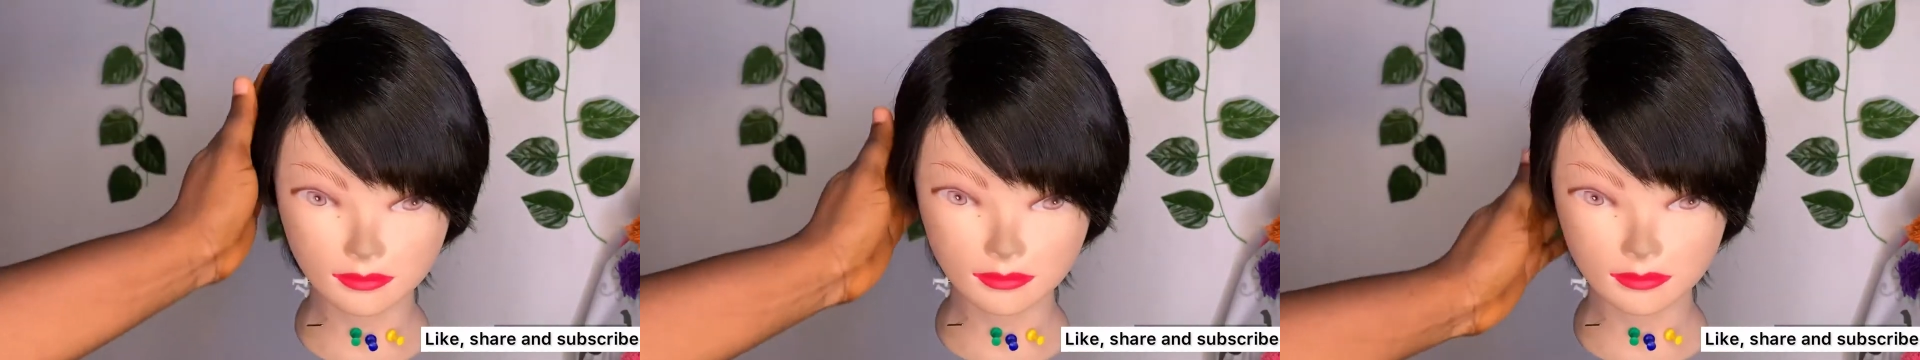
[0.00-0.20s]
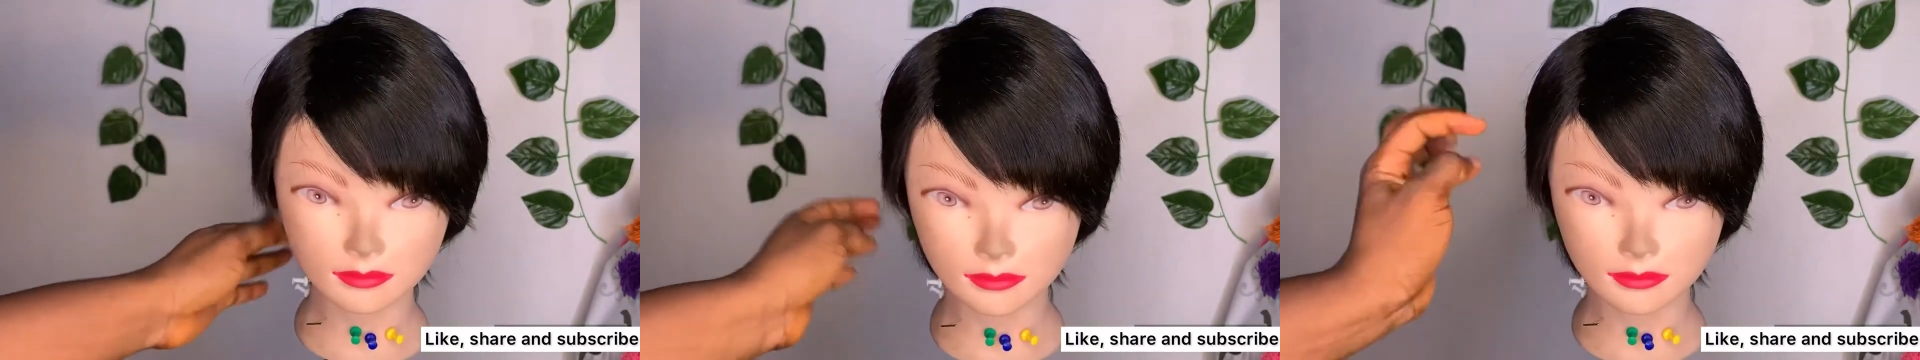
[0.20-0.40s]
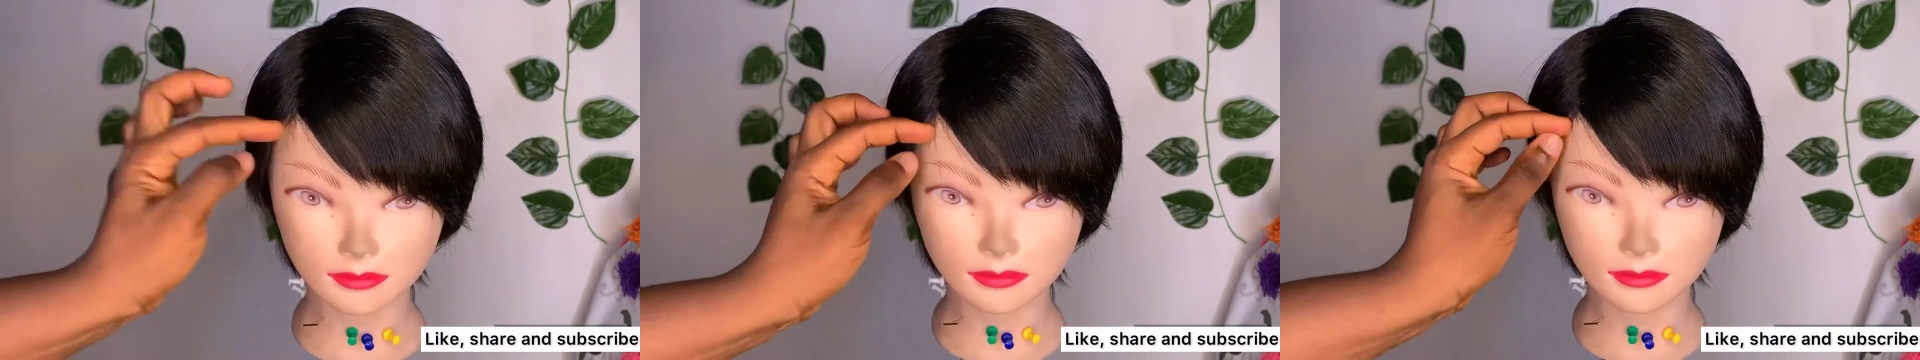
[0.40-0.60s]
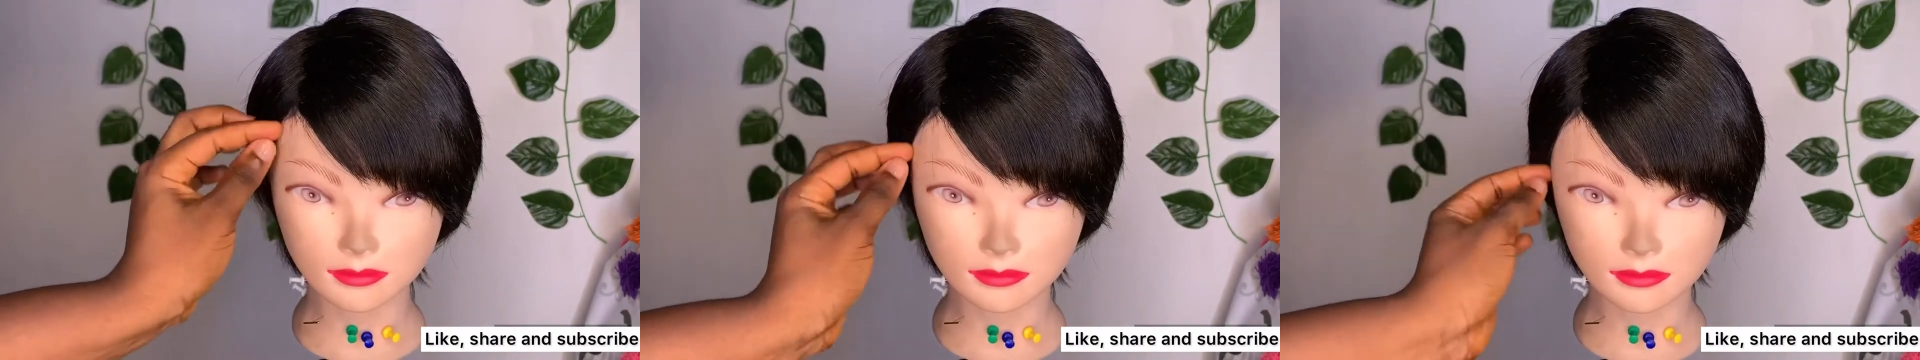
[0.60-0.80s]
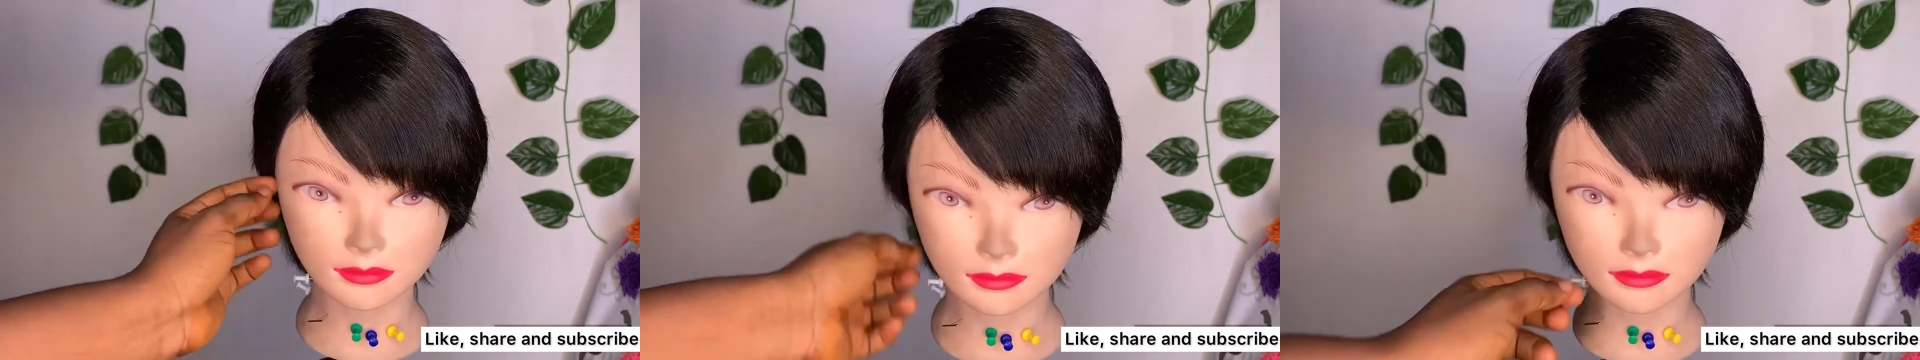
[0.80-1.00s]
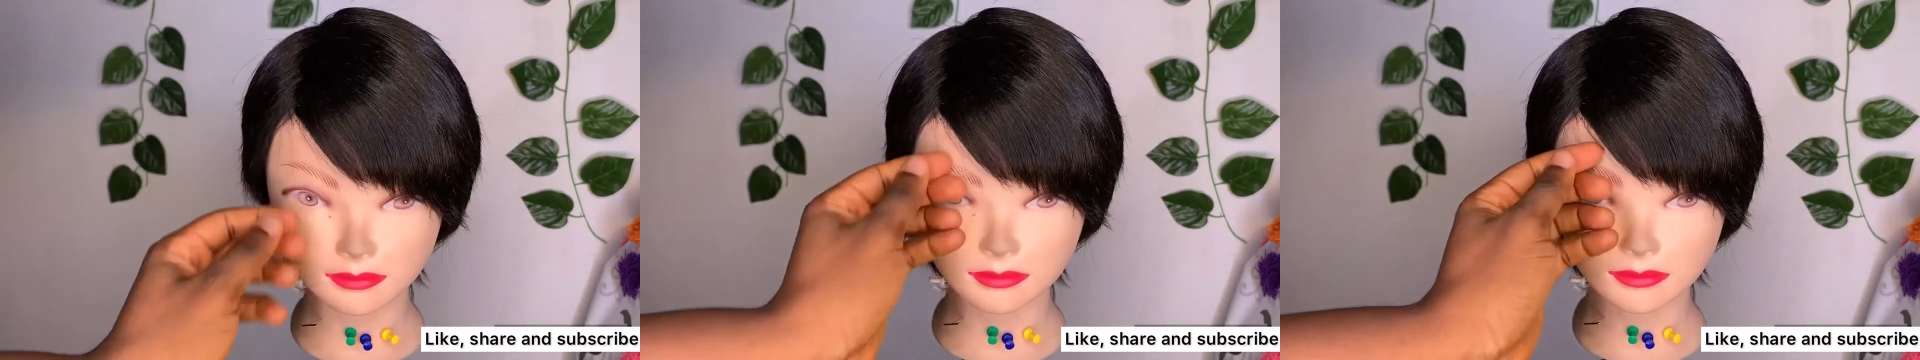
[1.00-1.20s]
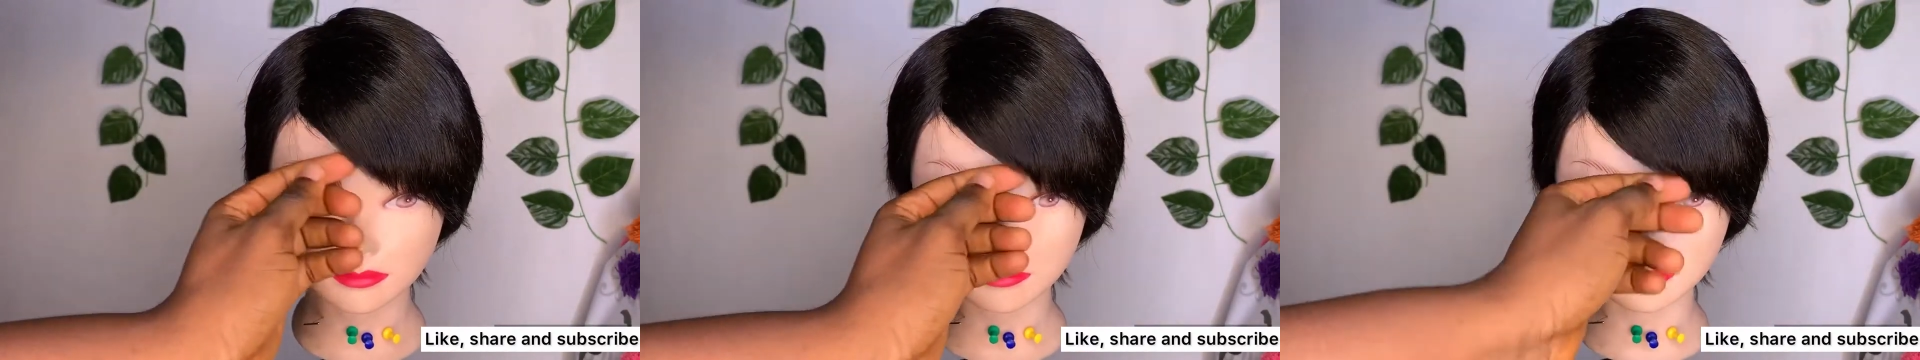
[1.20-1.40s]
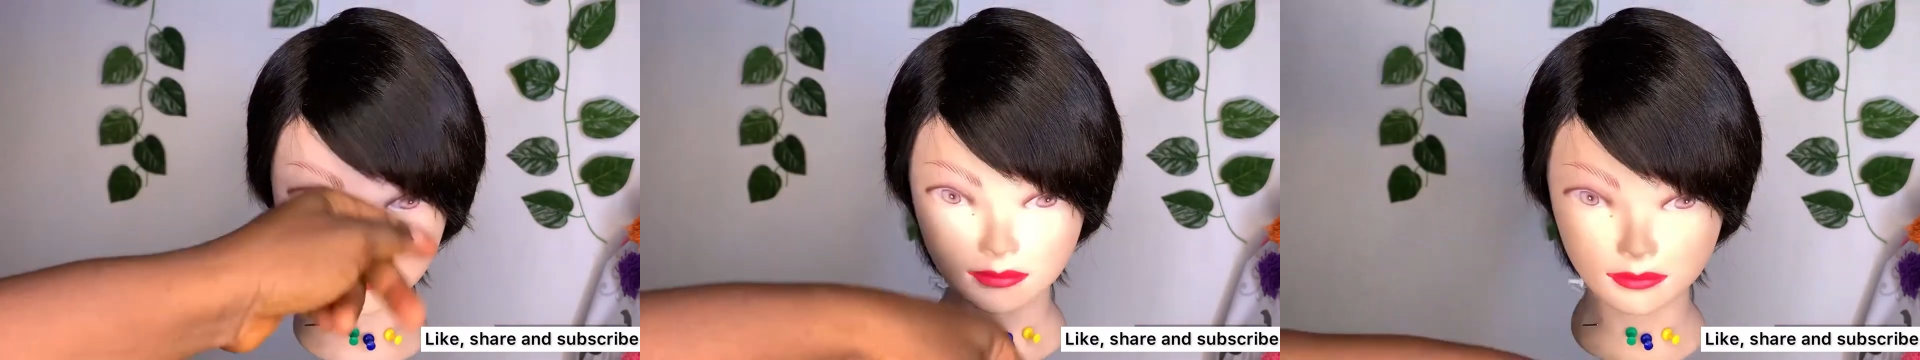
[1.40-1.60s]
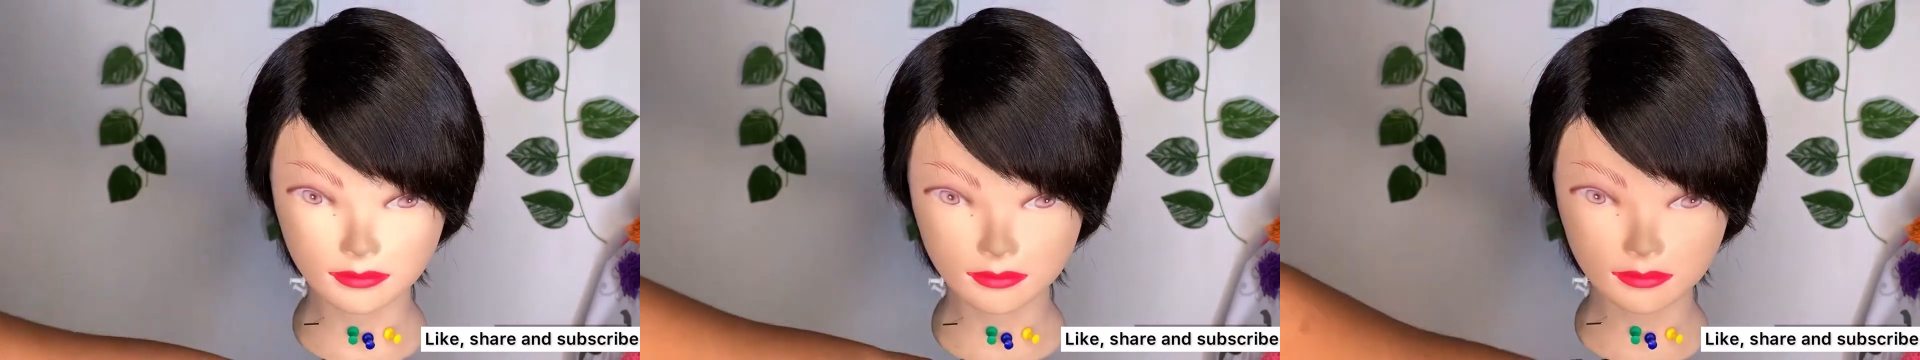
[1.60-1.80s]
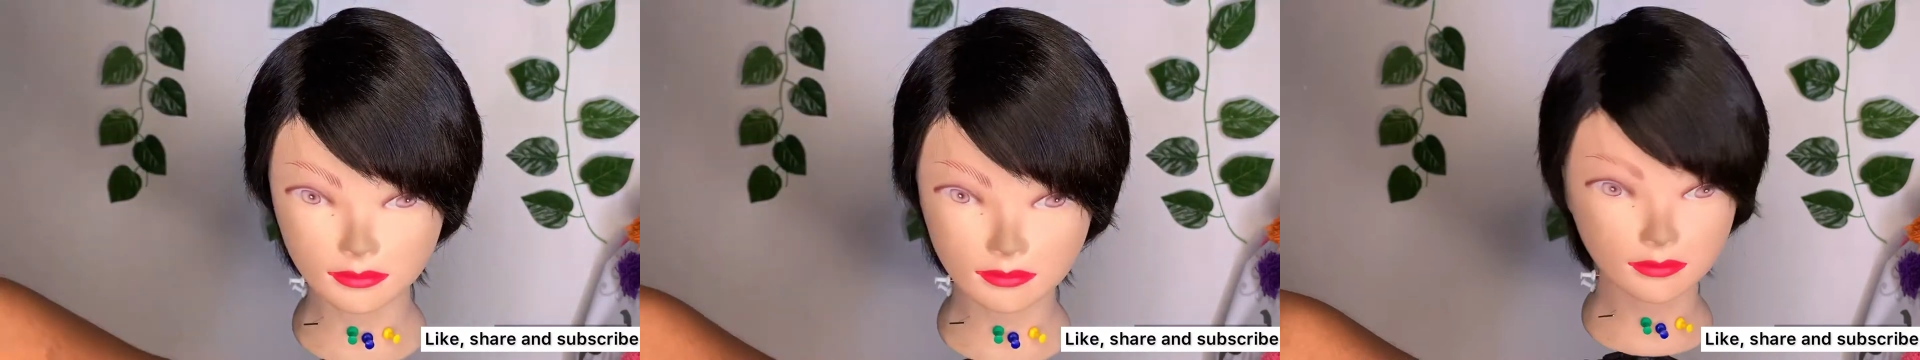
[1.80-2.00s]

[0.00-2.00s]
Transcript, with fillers: Looking so, so gorgeous.